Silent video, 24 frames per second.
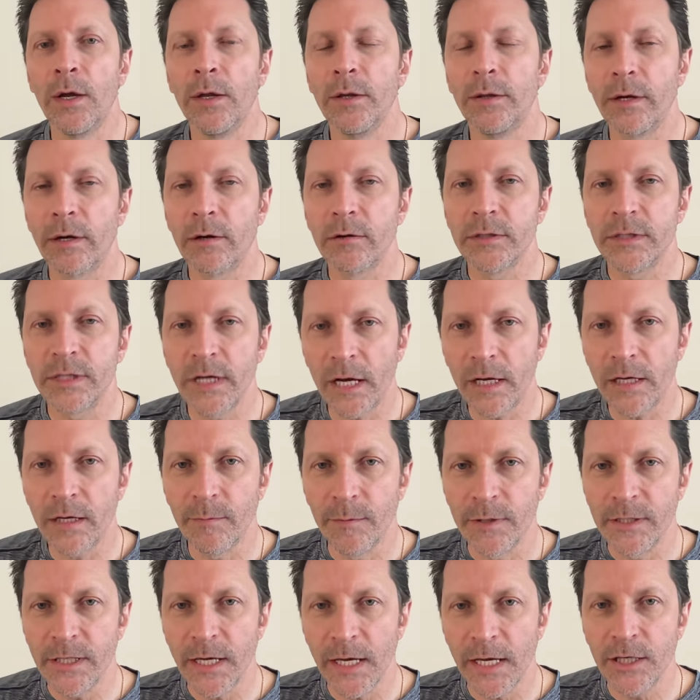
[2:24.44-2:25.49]
There's
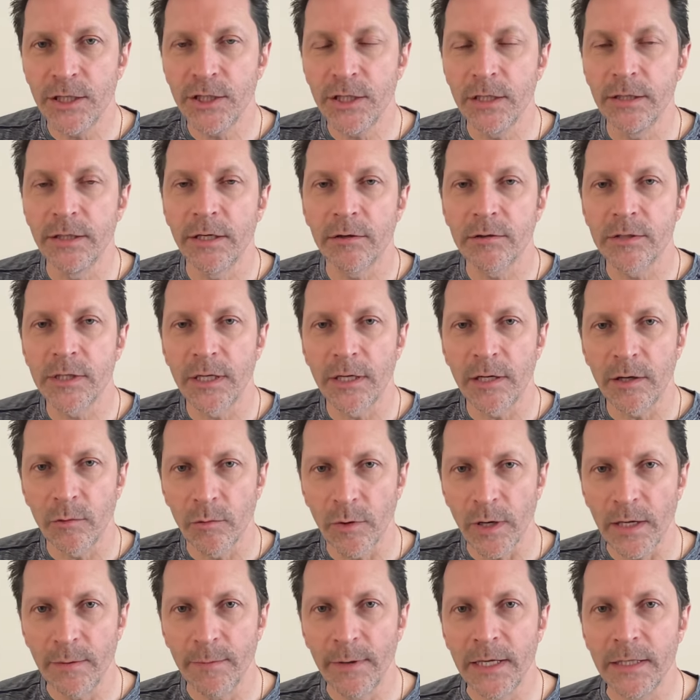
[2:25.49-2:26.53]
documentation, there's an
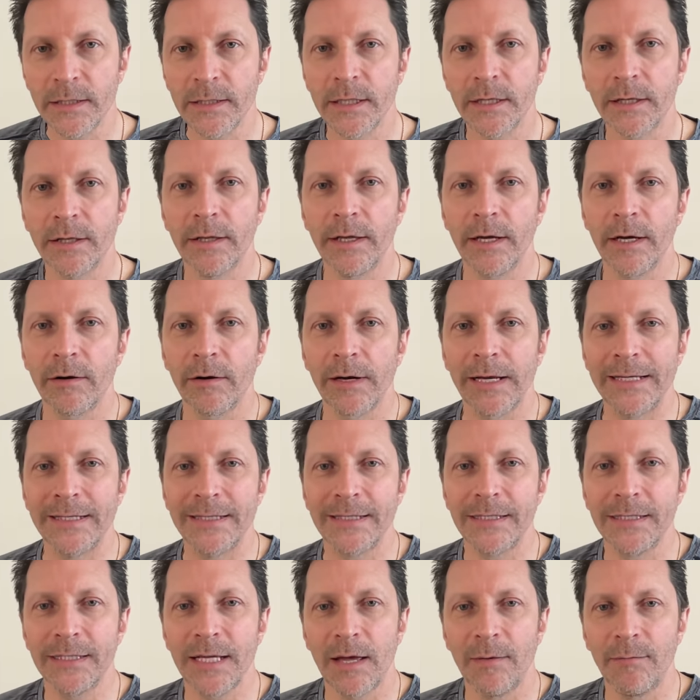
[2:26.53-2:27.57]
agreement, there is
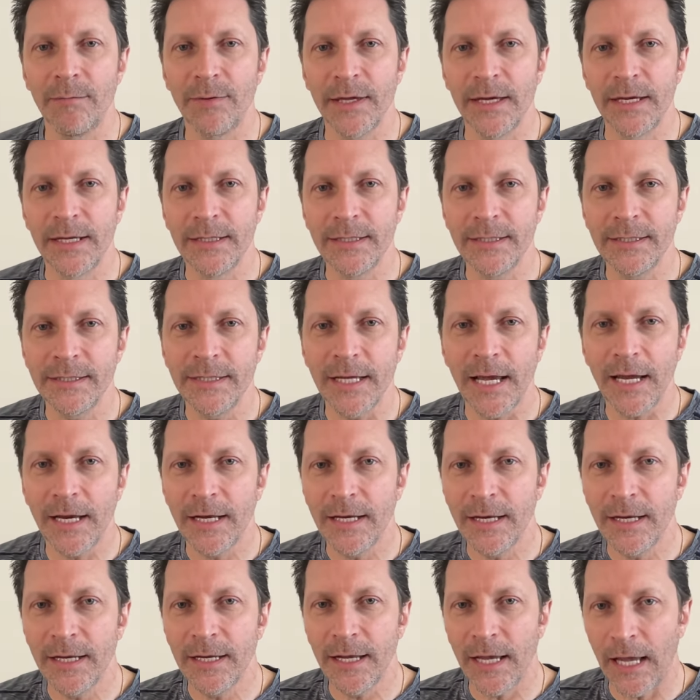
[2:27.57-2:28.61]
something
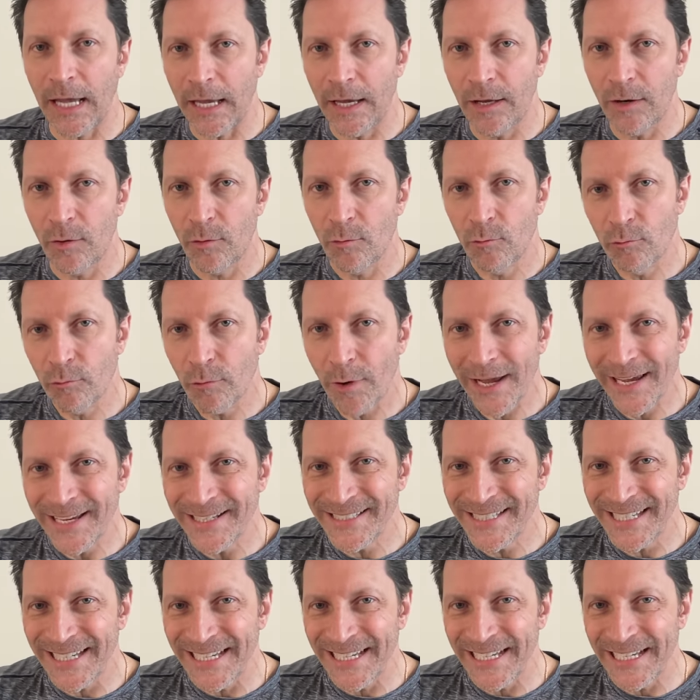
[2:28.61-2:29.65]
stated in
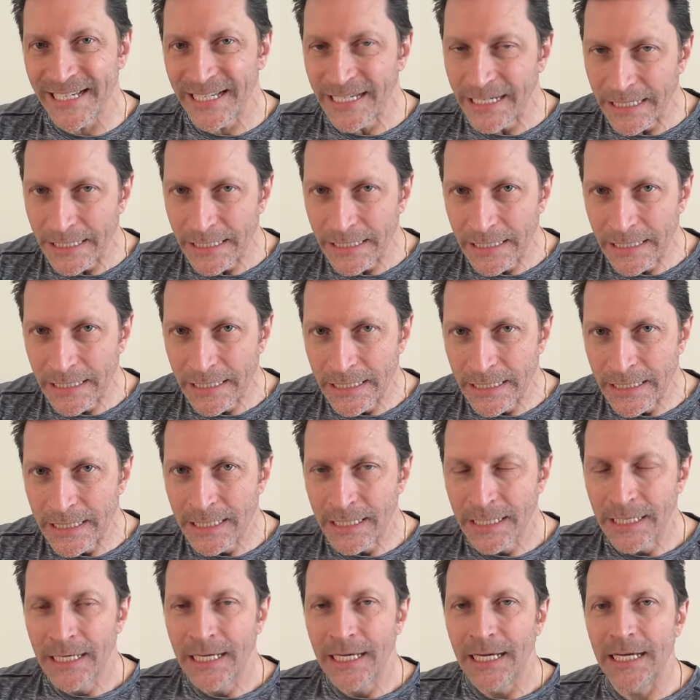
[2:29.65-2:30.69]
writing.
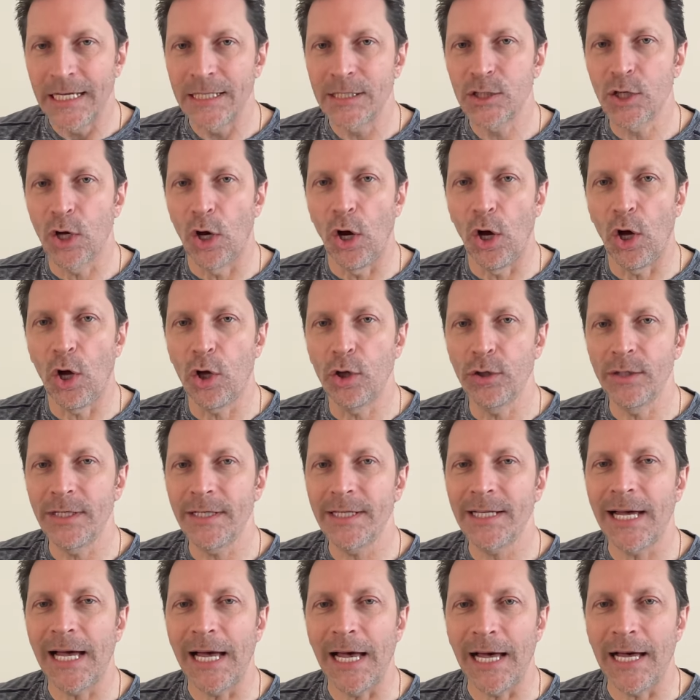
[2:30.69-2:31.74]
It's called a
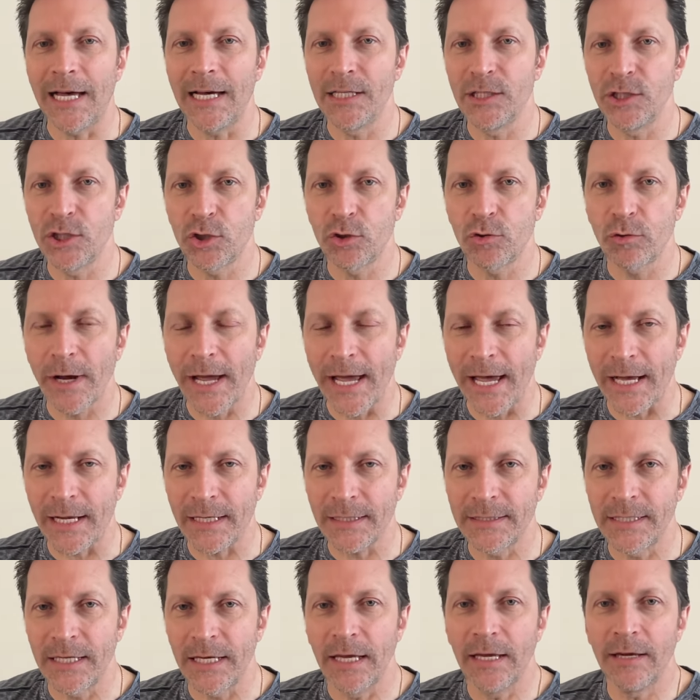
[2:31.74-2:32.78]

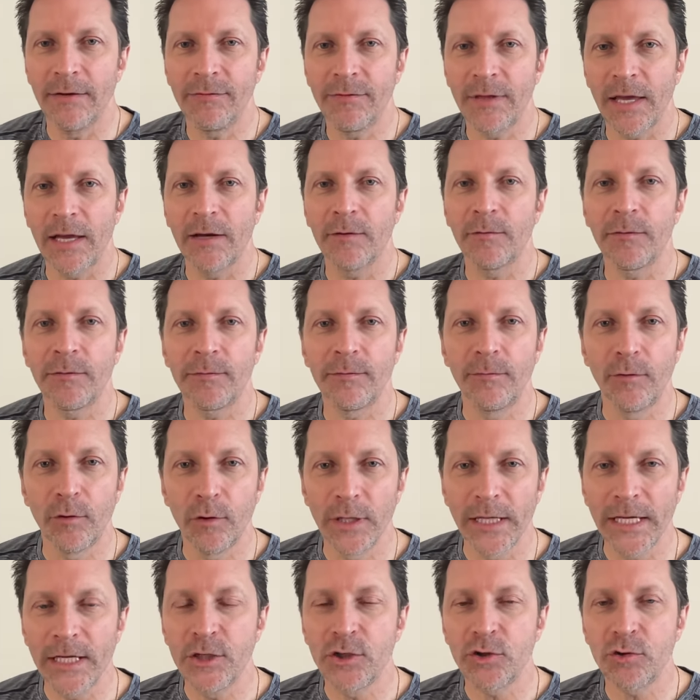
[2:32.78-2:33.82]
contract. If they have
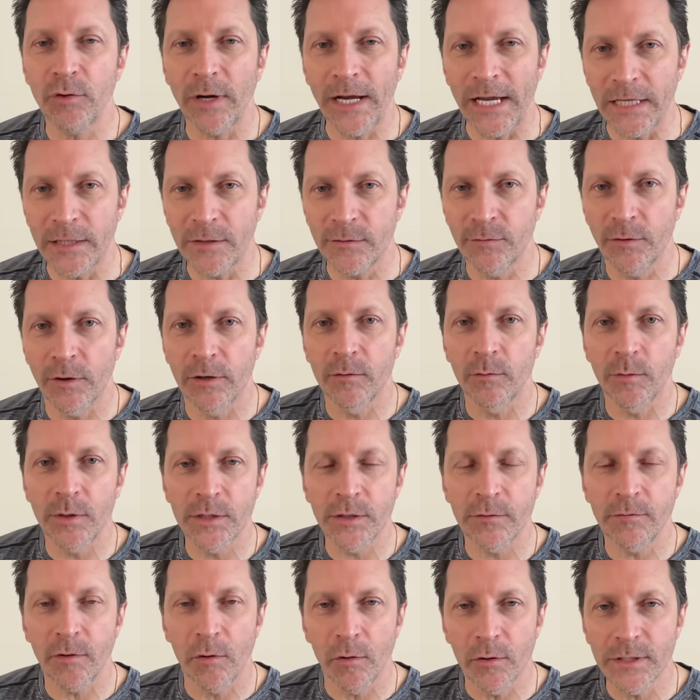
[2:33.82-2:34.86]
fully transferred, which
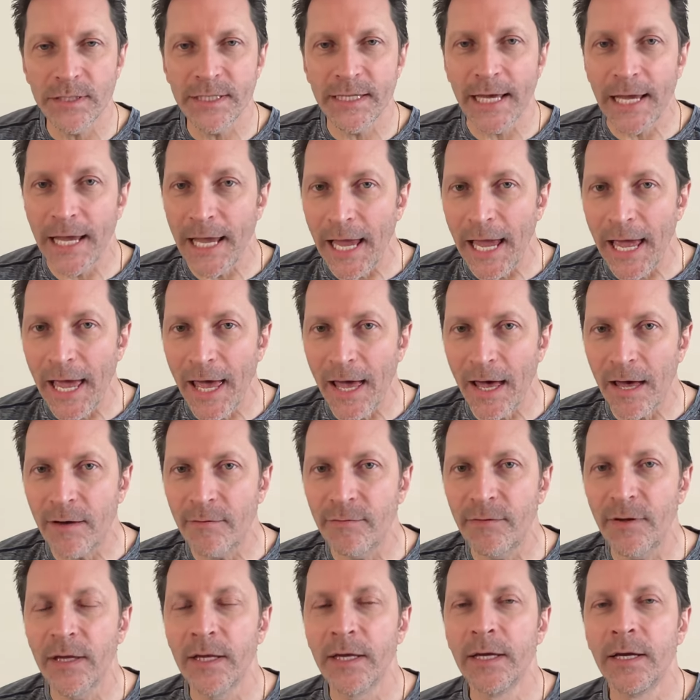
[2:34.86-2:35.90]
of course they
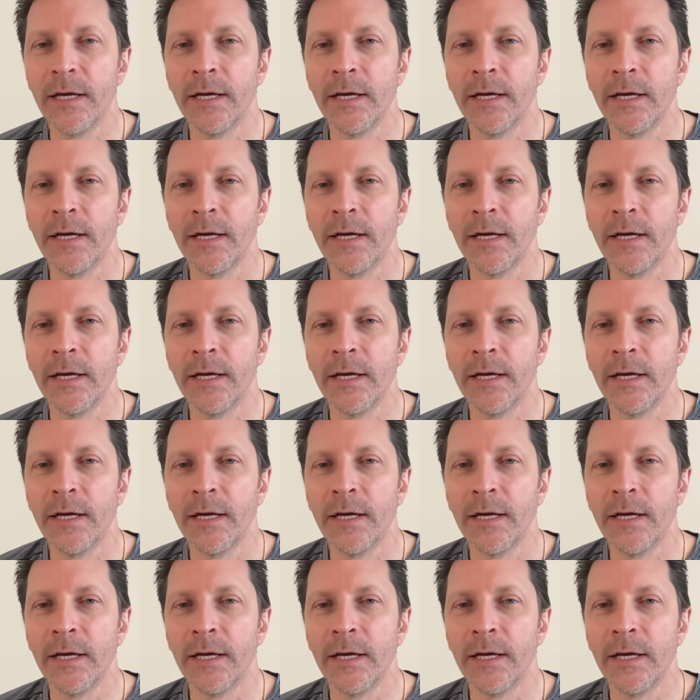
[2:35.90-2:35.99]
have,